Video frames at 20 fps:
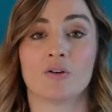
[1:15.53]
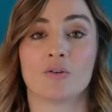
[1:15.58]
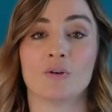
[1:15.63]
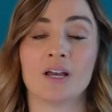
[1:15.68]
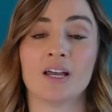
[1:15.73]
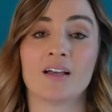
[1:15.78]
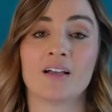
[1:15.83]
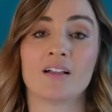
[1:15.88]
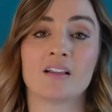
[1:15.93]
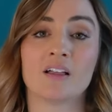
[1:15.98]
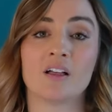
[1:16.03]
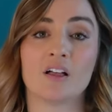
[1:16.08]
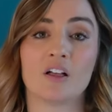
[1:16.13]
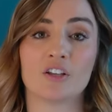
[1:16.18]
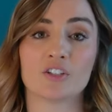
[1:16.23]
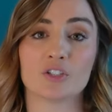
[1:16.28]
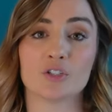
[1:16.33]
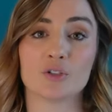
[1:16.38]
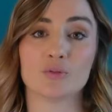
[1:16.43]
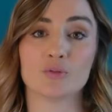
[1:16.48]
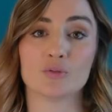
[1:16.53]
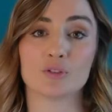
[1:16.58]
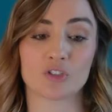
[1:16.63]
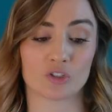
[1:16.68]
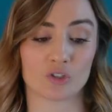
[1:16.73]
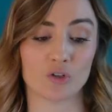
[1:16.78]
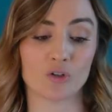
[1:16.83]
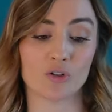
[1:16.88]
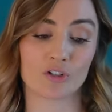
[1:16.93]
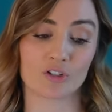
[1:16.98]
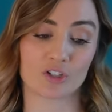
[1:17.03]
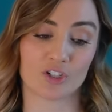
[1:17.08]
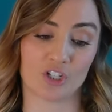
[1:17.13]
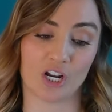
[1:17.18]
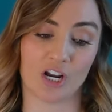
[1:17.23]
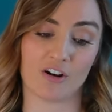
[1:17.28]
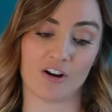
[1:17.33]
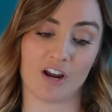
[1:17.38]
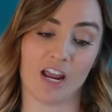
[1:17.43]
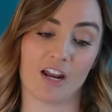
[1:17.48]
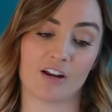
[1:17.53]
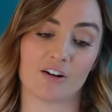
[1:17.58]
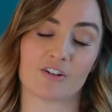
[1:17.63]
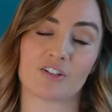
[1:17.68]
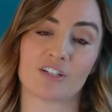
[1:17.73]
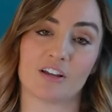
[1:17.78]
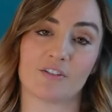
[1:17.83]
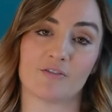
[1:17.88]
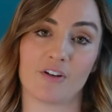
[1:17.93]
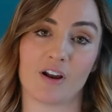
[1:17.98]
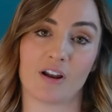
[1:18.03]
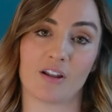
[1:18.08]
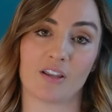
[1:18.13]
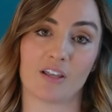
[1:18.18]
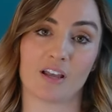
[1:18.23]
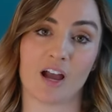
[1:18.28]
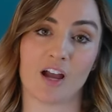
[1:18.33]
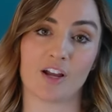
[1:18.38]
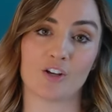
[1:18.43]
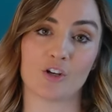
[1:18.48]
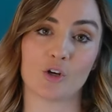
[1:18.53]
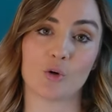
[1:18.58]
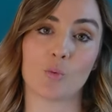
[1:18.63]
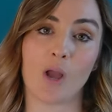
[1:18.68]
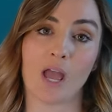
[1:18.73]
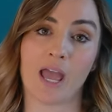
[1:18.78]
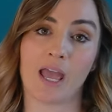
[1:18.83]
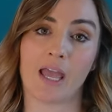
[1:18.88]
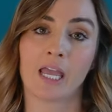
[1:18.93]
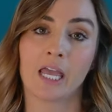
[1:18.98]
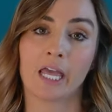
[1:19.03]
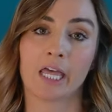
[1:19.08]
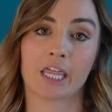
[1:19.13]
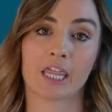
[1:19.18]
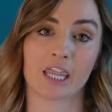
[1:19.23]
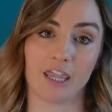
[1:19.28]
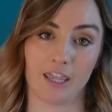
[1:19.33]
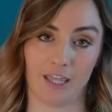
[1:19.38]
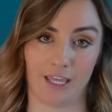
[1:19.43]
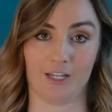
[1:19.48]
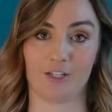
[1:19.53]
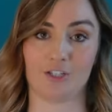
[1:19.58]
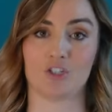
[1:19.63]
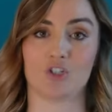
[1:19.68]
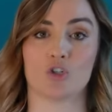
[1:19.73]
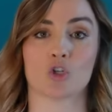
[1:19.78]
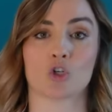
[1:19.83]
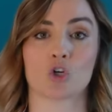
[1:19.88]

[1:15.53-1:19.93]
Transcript: Well, all you scooter share haters have finally gotten your way, thanks to